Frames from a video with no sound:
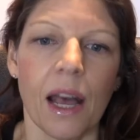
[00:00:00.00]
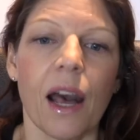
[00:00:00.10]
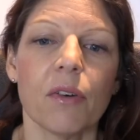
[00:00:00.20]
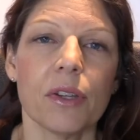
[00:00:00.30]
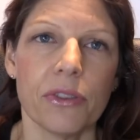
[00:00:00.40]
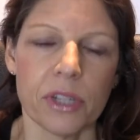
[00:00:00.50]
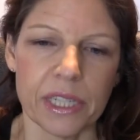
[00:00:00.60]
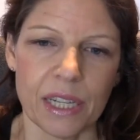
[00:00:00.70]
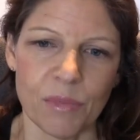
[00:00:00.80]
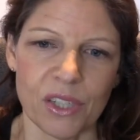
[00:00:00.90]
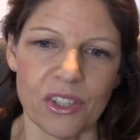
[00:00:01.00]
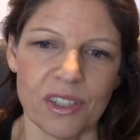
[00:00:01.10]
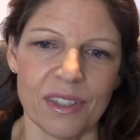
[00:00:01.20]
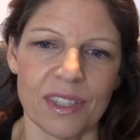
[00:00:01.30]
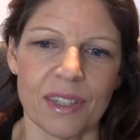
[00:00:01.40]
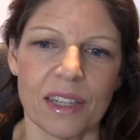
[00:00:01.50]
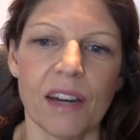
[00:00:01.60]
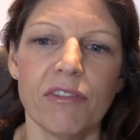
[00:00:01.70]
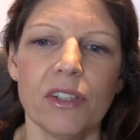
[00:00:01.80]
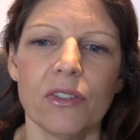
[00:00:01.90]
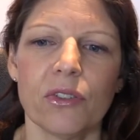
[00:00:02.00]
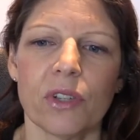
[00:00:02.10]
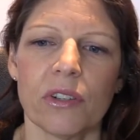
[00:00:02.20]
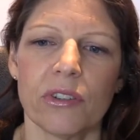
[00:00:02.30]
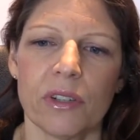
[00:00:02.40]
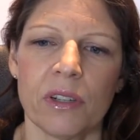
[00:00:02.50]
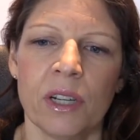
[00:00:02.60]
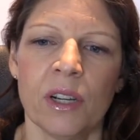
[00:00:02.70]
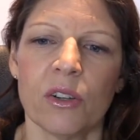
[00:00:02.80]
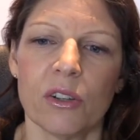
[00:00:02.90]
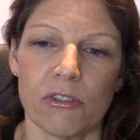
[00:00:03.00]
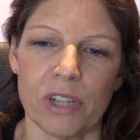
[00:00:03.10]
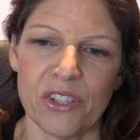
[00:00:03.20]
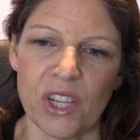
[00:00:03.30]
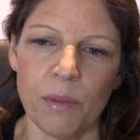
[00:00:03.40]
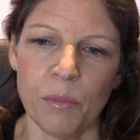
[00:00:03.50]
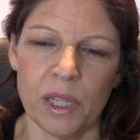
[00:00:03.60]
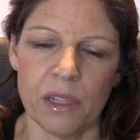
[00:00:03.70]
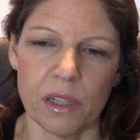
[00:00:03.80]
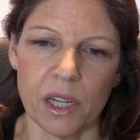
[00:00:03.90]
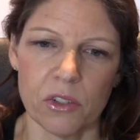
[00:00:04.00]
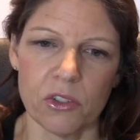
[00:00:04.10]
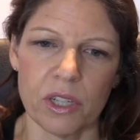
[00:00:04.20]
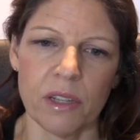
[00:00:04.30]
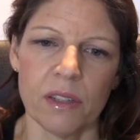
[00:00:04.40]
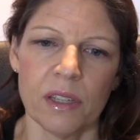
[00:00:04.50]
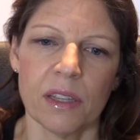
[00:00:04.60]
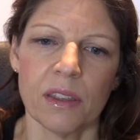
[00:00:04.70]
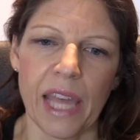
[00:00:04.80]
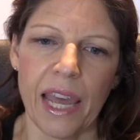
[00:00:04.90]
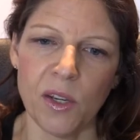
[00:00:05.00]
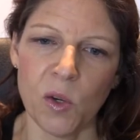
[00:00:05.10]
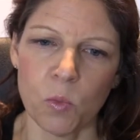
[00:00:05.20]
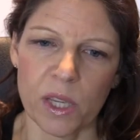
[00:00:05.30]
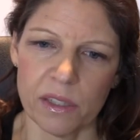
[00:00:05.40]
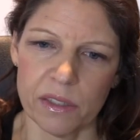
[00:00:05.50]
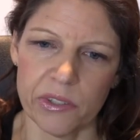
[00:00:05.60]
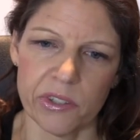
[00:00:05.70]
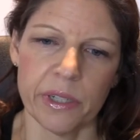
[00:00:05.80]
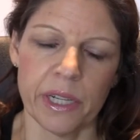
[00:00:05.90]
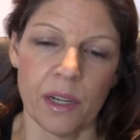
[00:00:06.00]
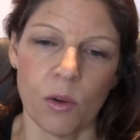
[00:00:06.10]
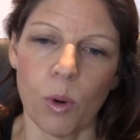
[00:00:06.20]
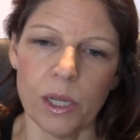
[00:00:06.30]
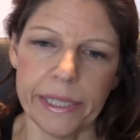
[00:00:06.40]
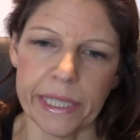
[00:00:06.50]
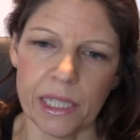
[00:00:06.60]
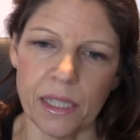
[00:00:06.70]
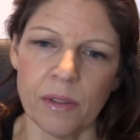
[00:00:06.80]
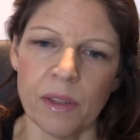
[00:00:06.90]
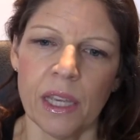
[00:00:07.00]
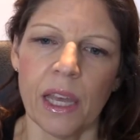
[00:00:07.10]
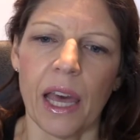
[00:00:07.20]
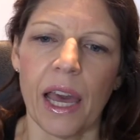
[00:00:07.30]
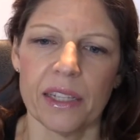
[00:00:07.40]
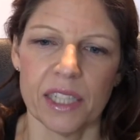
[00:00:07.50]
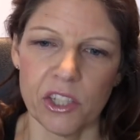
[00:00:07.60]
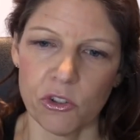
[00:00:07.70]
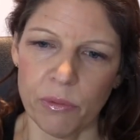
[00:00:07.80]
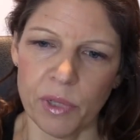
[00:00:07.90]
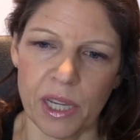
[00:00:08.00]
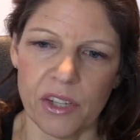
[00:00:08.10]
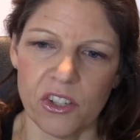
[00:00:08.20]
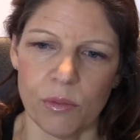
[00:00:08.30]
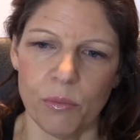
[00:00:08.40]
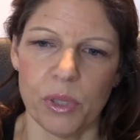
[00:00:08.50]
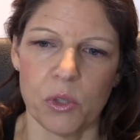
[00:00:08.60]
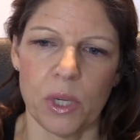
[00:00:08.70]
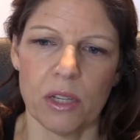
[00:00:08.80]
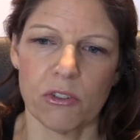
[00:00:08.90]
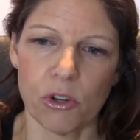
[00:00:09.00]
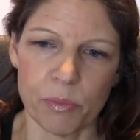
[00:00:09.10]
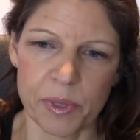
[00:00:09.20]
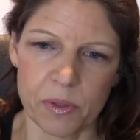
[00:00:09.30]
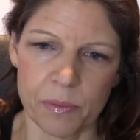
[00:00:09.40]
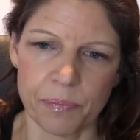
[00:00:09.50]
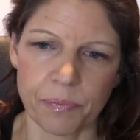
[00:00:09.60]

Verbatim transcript: Our third dimension is the governance structure or regime in a country. Then we consider inequality and discrimination between groups.